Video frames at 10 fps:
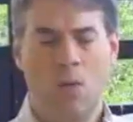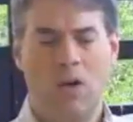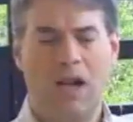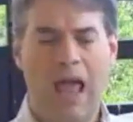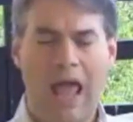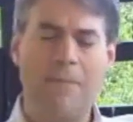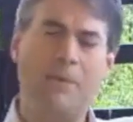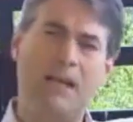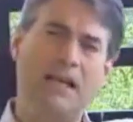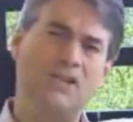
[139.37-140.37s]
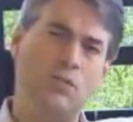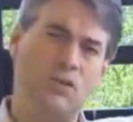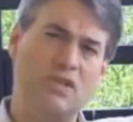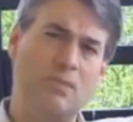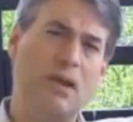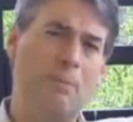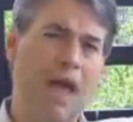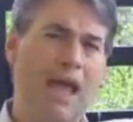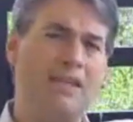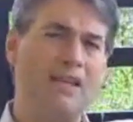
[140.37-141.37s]
What will happen is when somebody
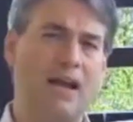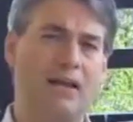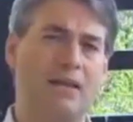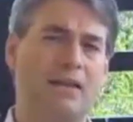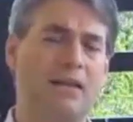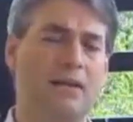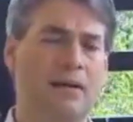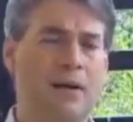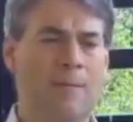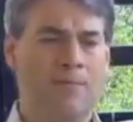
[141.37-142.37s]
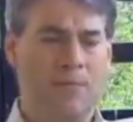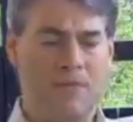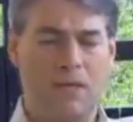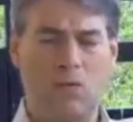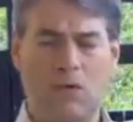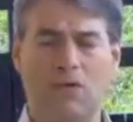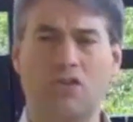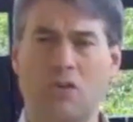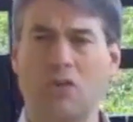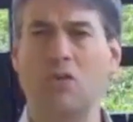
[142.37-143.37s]
backs out of the deal, the
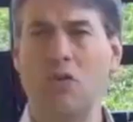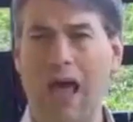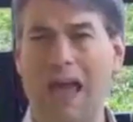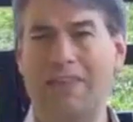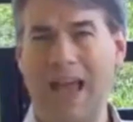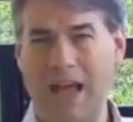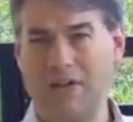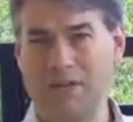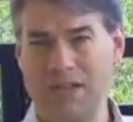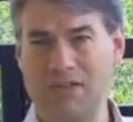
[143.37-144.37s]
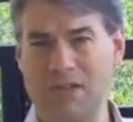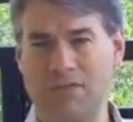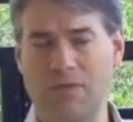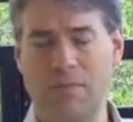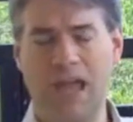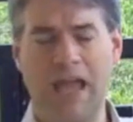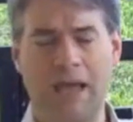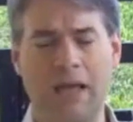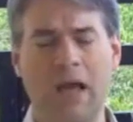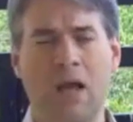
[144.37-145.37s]
realtor who had the house listed for the
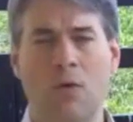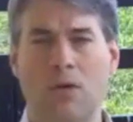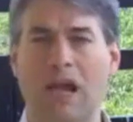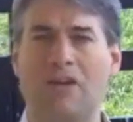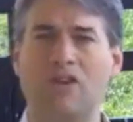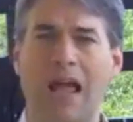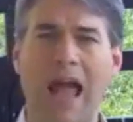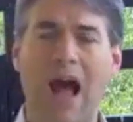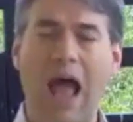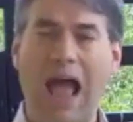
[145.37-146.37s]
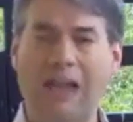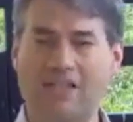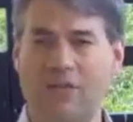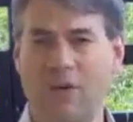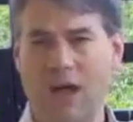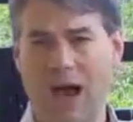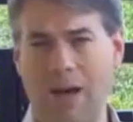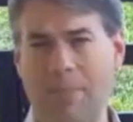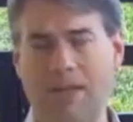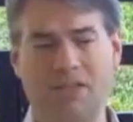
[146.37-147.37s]
bank will actually ask for
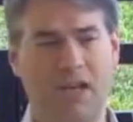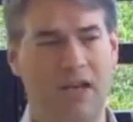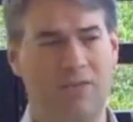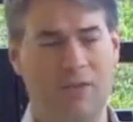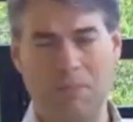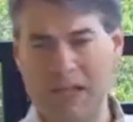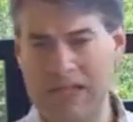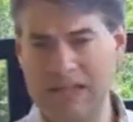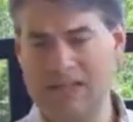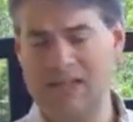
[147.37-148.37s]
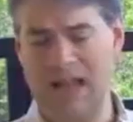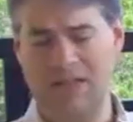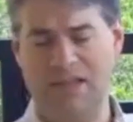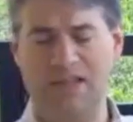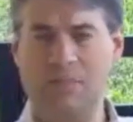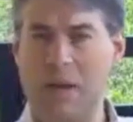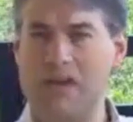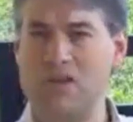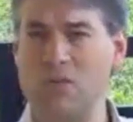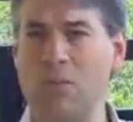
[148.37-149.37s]
copies of the bids and the
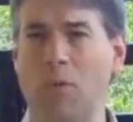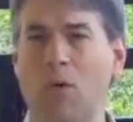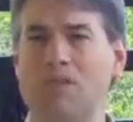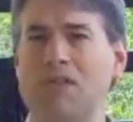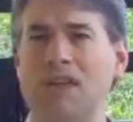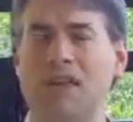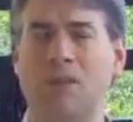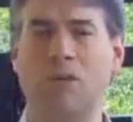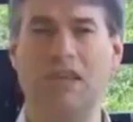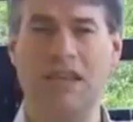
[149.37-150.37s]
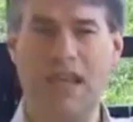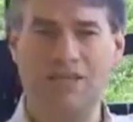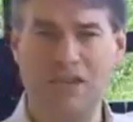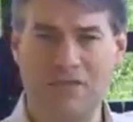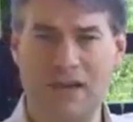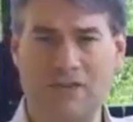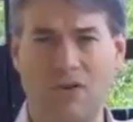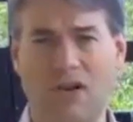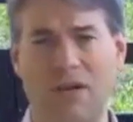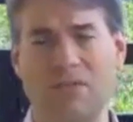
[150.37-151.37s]
inspection reports, and then when the next
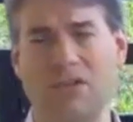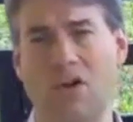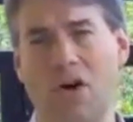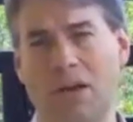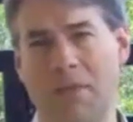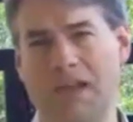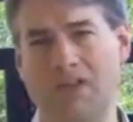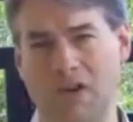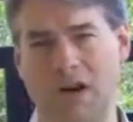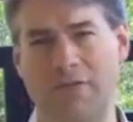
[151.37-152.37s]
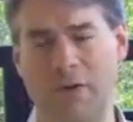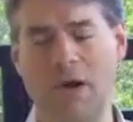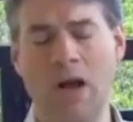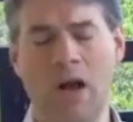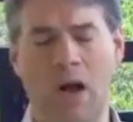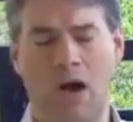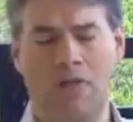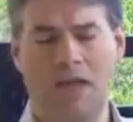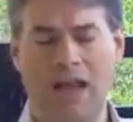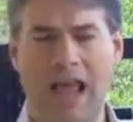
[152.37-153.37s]
investor comes along and makes an offer
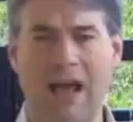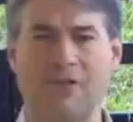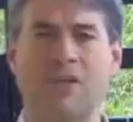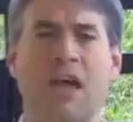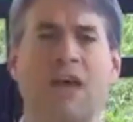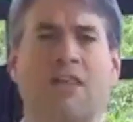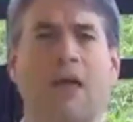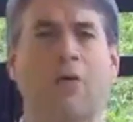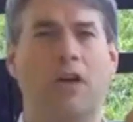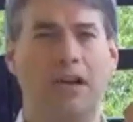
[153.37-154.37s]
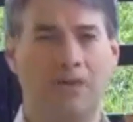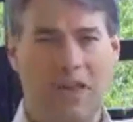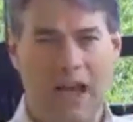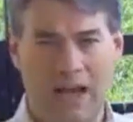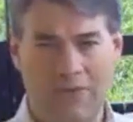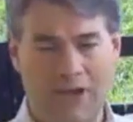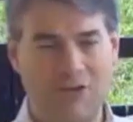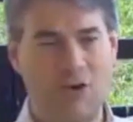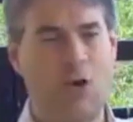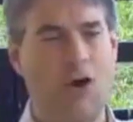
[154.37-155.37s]
on that house, they will give that
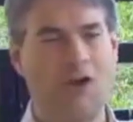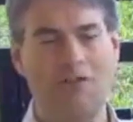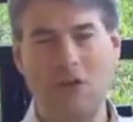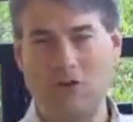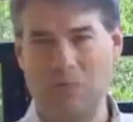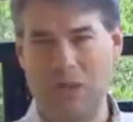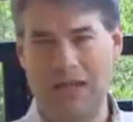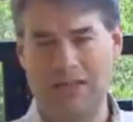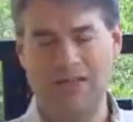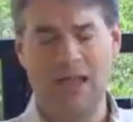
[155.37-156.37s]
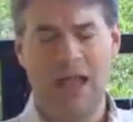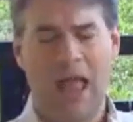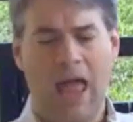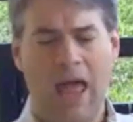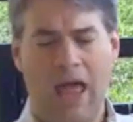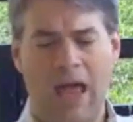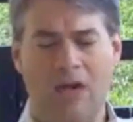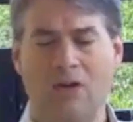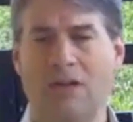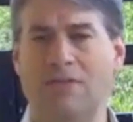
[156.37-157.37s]
investor all of those bids
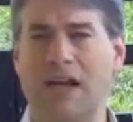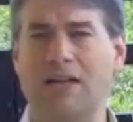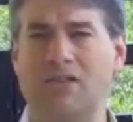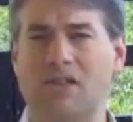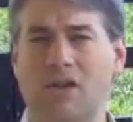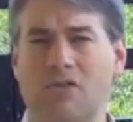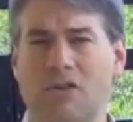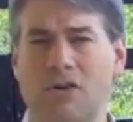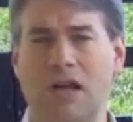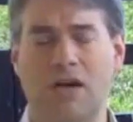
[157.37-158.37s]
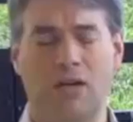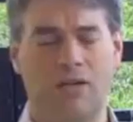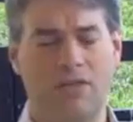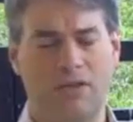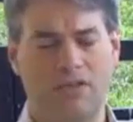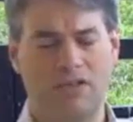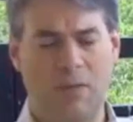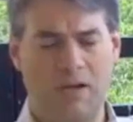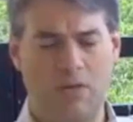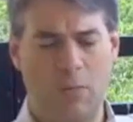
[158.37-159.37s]
and all of that disclosure and all of those
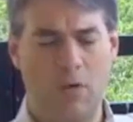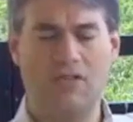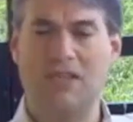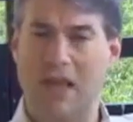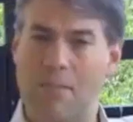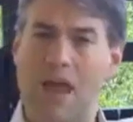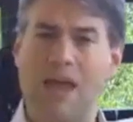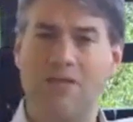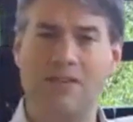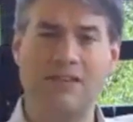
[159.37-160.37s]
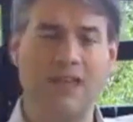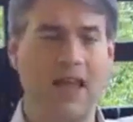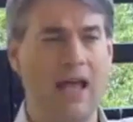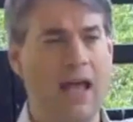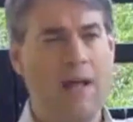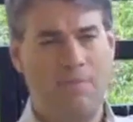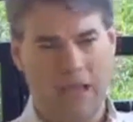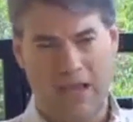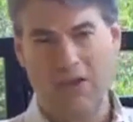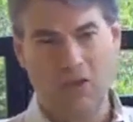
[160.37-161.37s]
inspection reports, and they may even say,
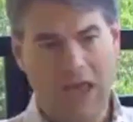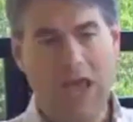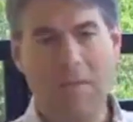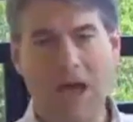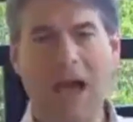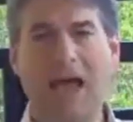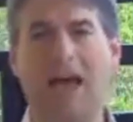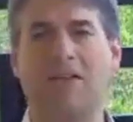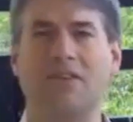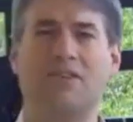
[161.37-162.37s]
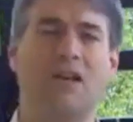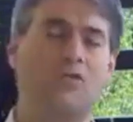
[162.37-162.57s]
and you can't back out of this